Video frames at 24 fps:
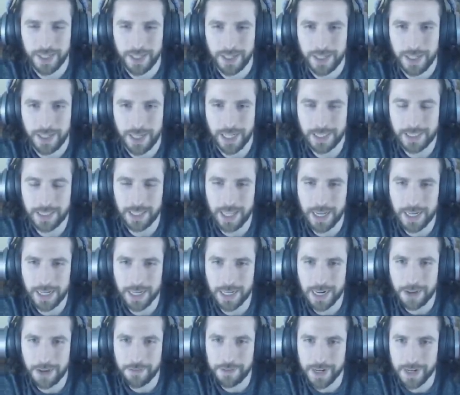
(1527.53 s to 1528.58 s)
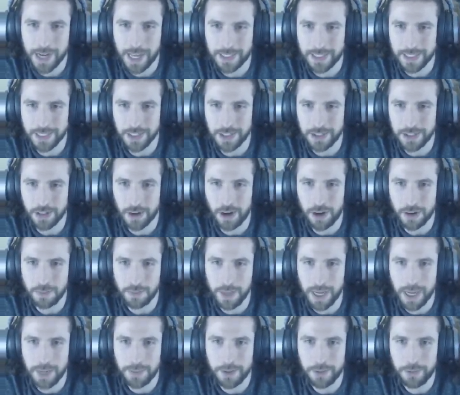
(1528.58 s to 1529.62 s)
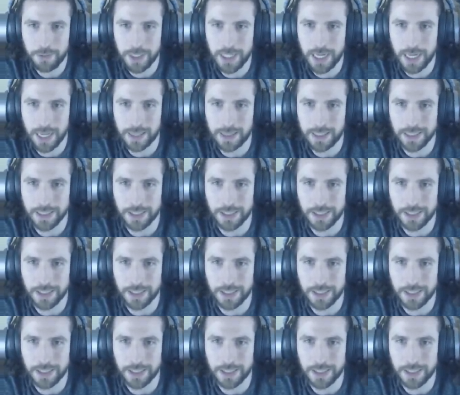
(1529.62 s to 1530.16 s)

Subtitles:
It's like an Evanescence song, baby. We got this